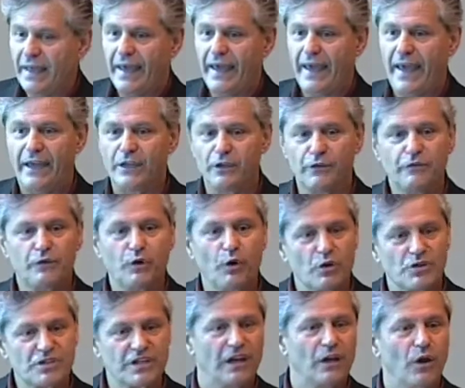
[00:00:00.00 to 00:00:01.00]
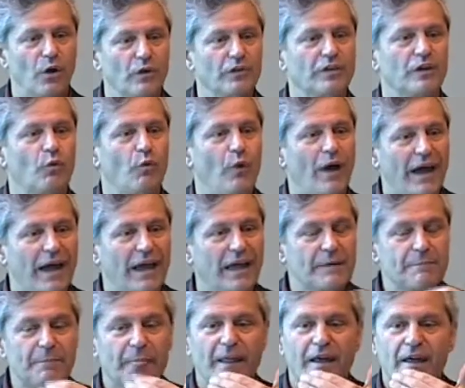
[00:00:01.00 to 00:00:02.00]
And of course, along the
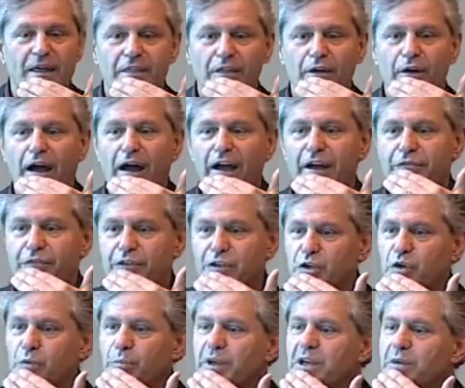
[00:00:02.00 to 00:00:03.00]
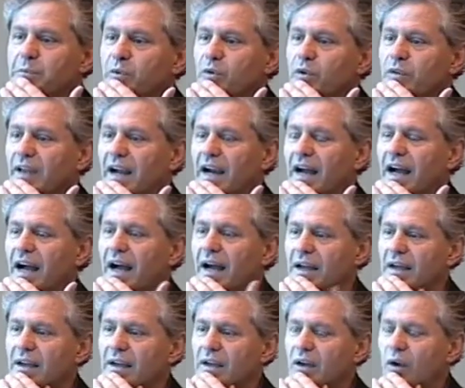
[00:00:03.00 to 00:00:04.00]
way, there are a few people that
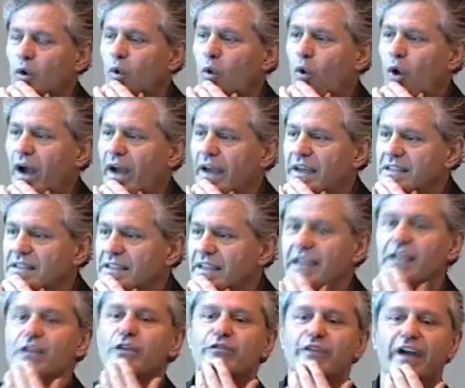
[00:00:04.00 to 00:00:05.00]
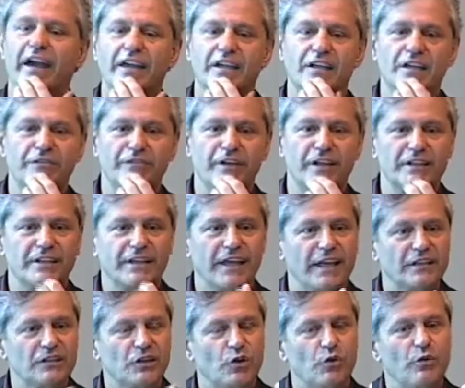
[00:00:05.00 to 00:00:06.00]
are quite innovative and
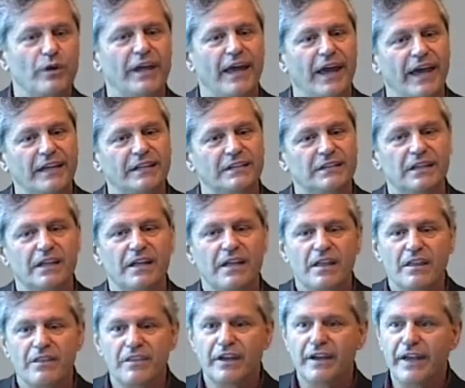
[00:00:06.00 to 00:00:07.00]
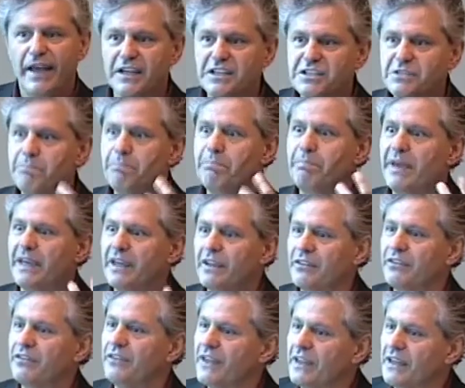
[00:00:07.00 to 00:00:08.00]
can create the next big
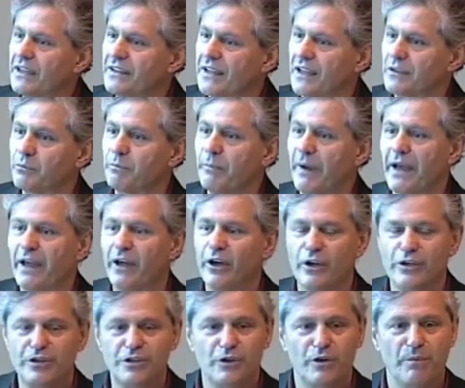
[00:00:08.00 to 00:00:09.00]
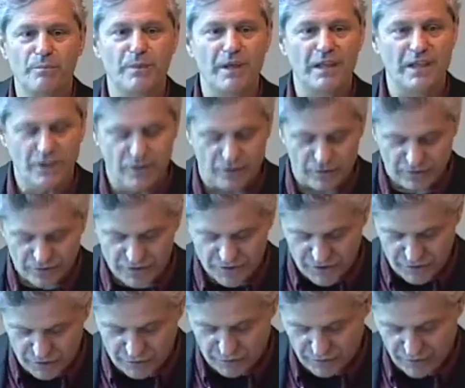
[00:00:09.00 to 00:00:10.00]
thing that might earn you a million or
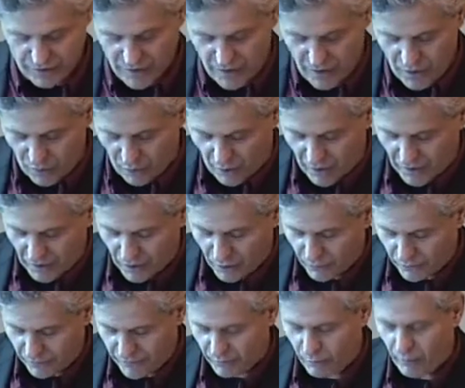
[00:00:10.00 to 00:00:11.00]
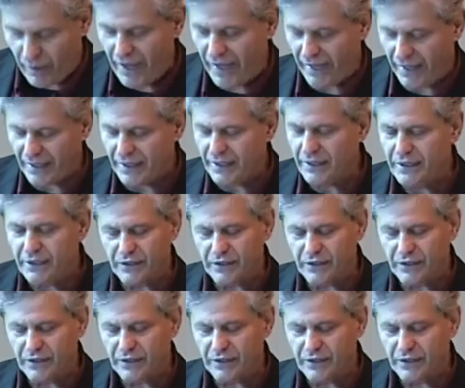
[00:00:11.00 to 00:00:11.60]
two along the way.